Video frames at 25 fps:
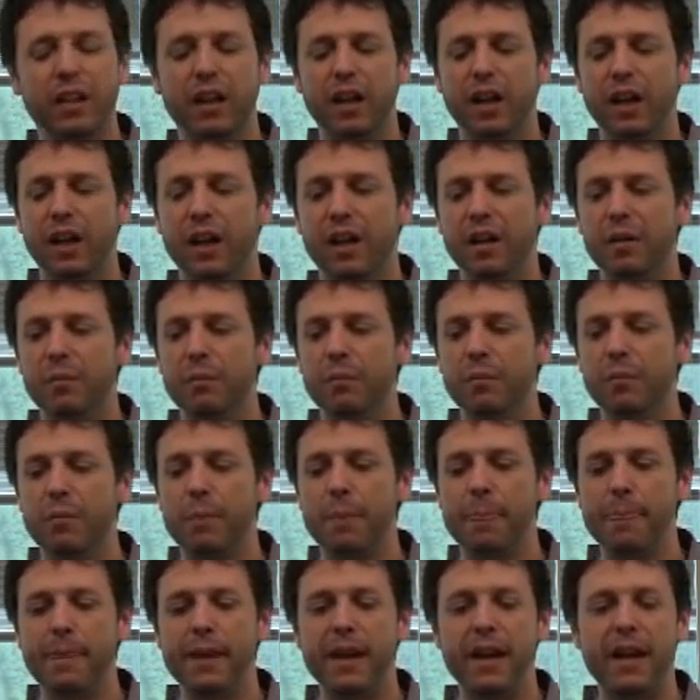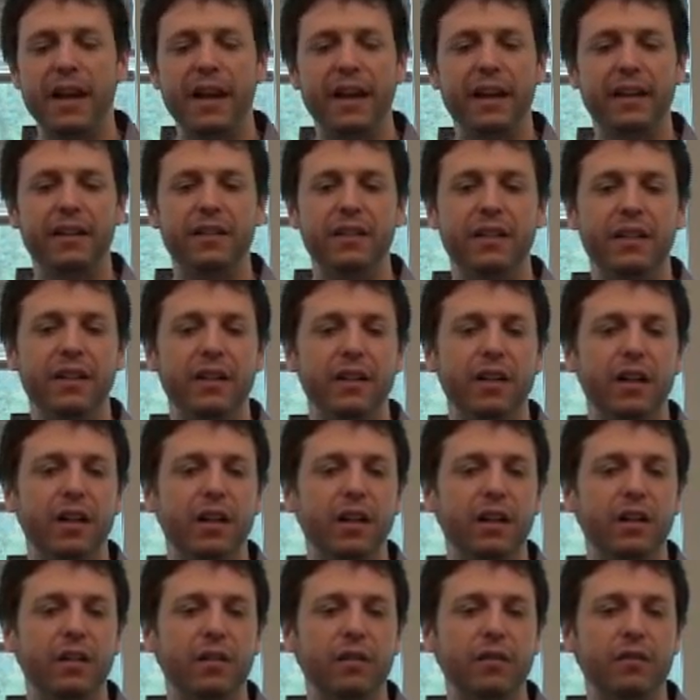and
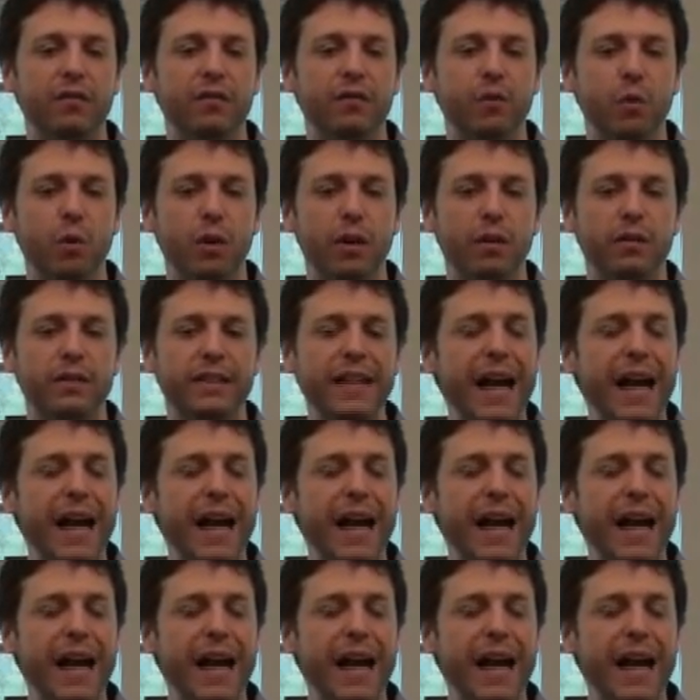for